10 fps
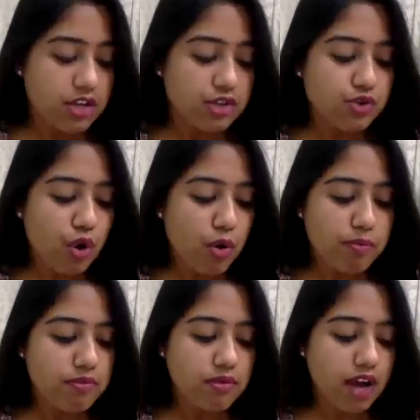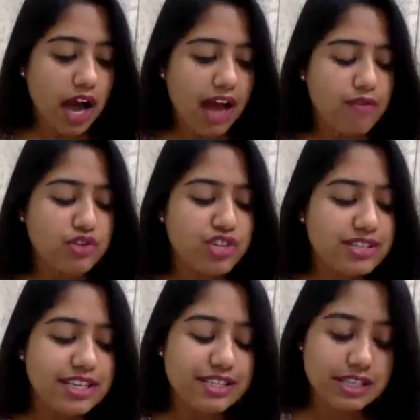So I would
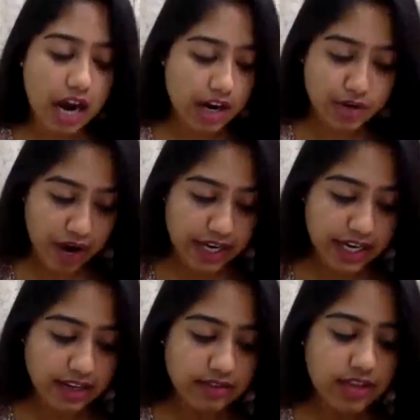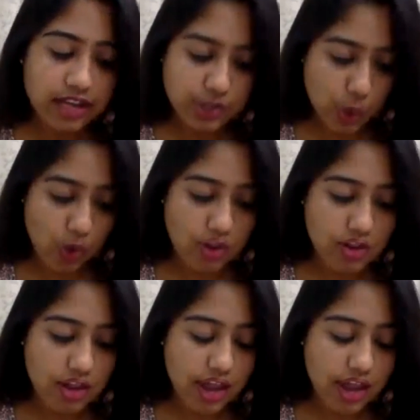just say start writing, that's all.